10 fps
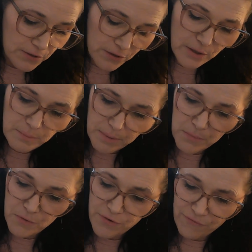you could be
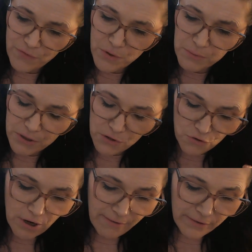moving forward and
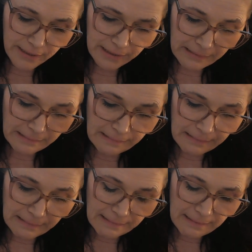traveling.
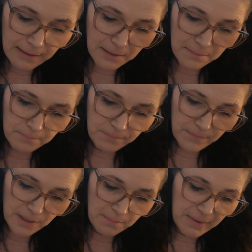Um,
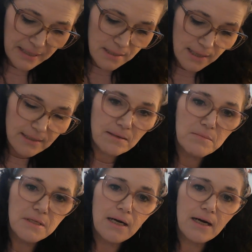it may take
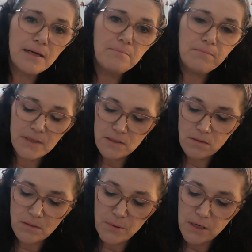some time. It's
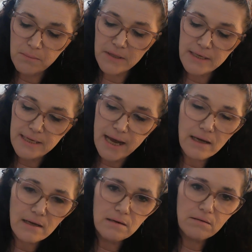on the bottom of the
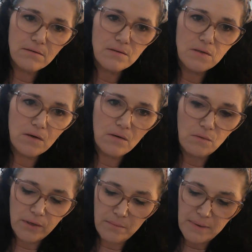deck,
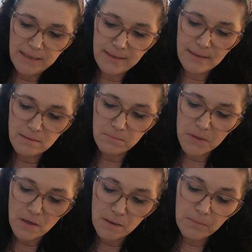so it may take some
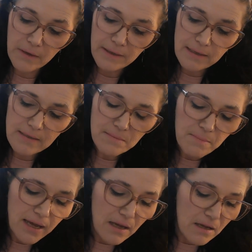time. Like this
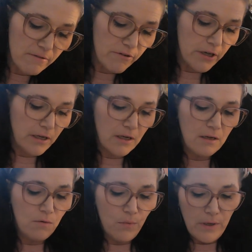may even,
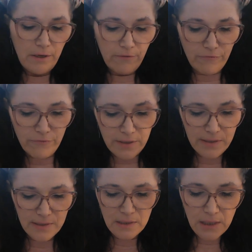uh, if this,